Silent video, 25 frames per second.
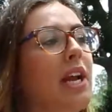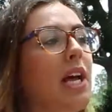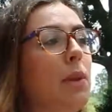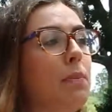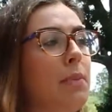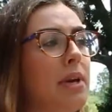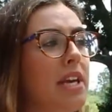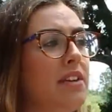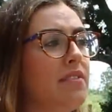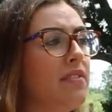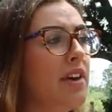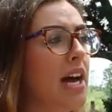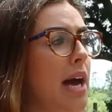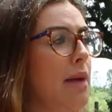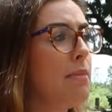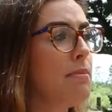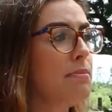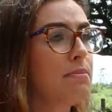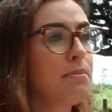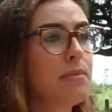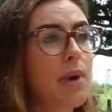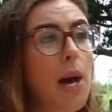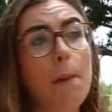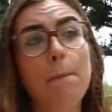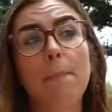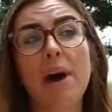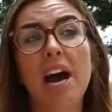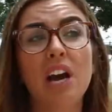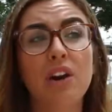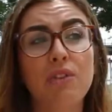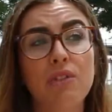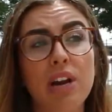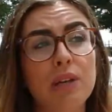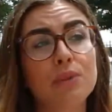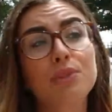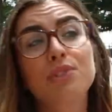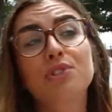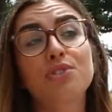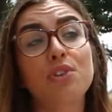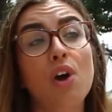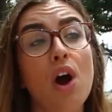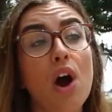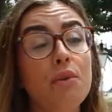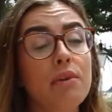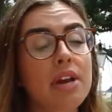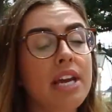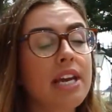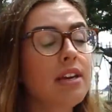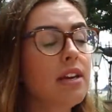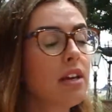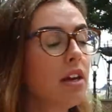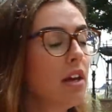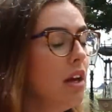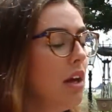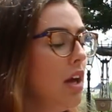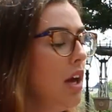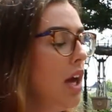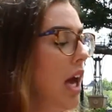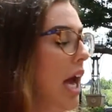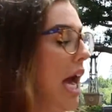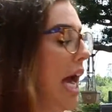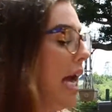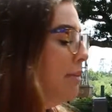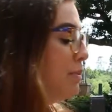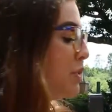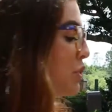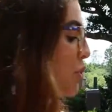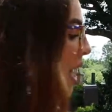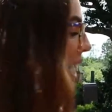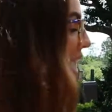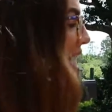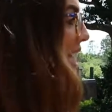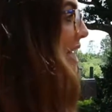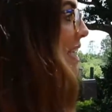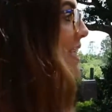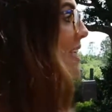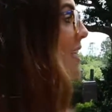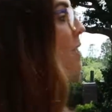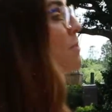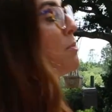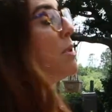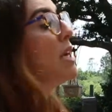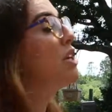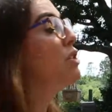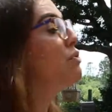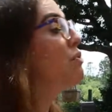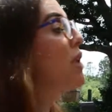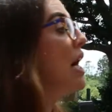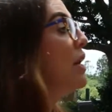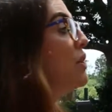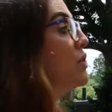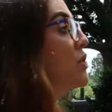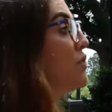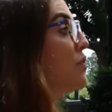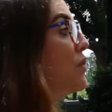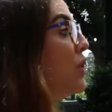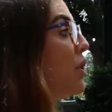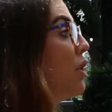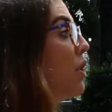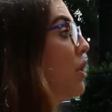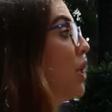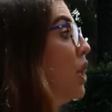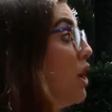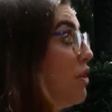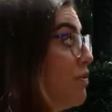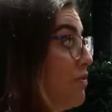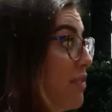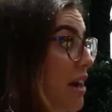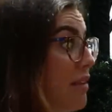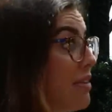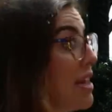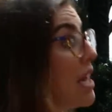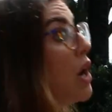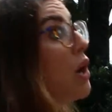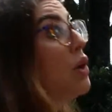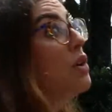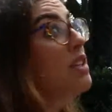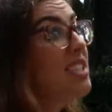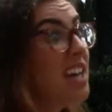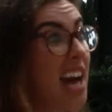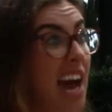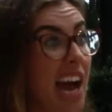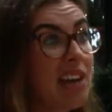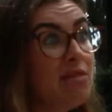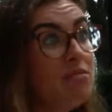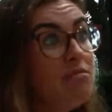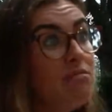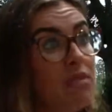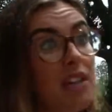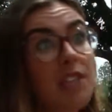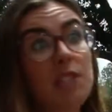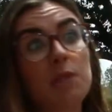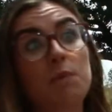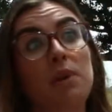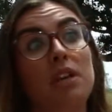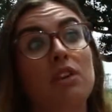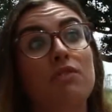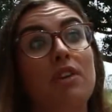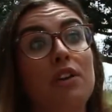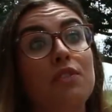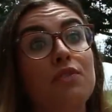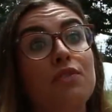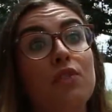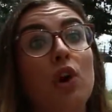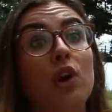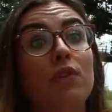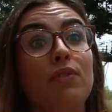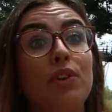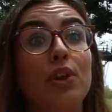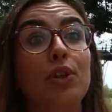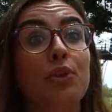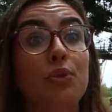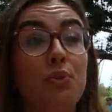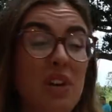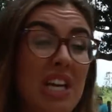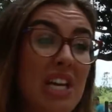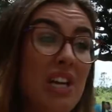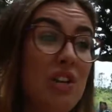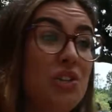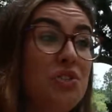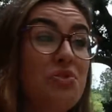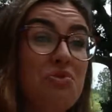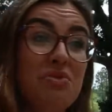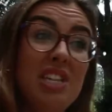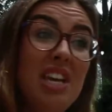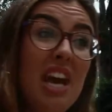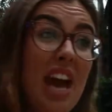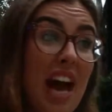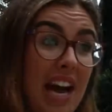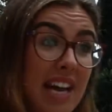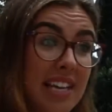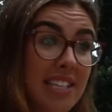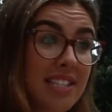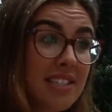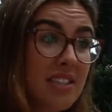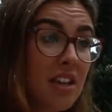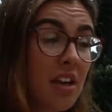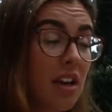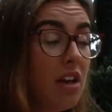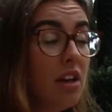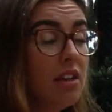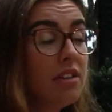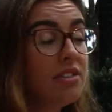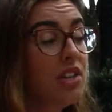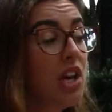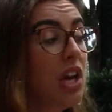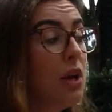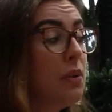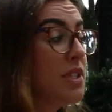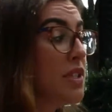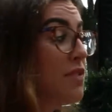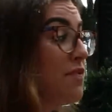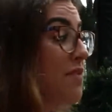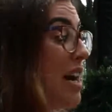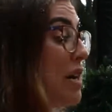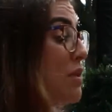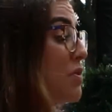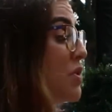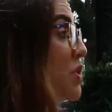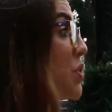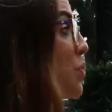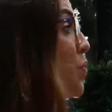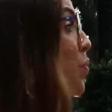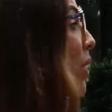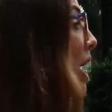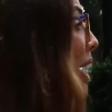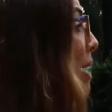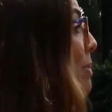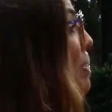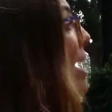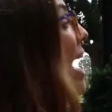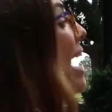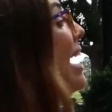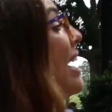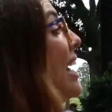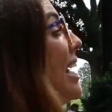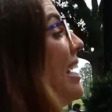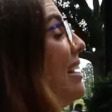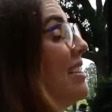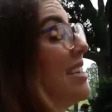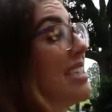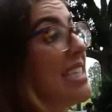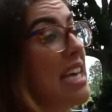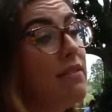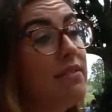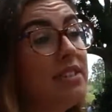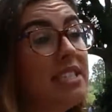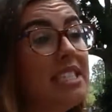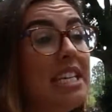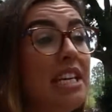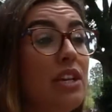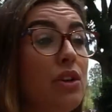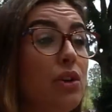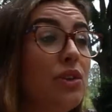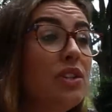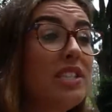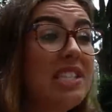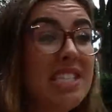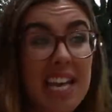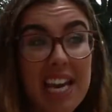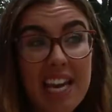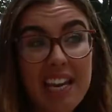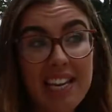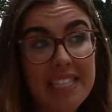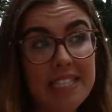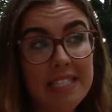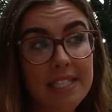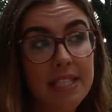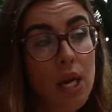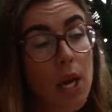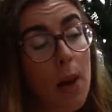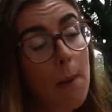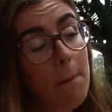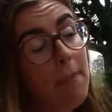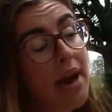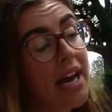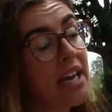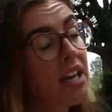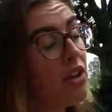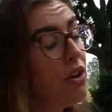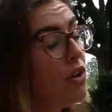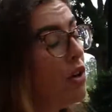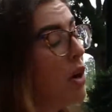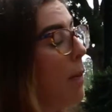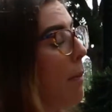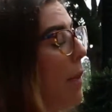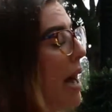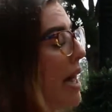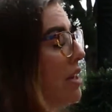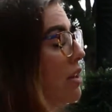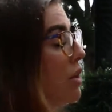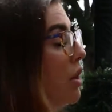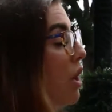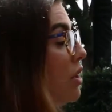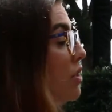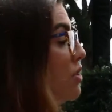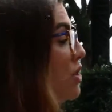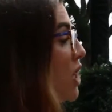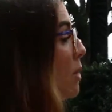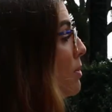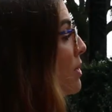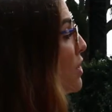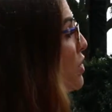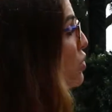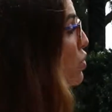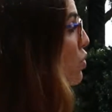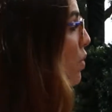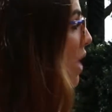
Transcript: a little bit of um, a background story. Um, Twinings has been around for a very long time. It's been around for over 300 years. So it was founded way back in 1706 by a young man called Thomas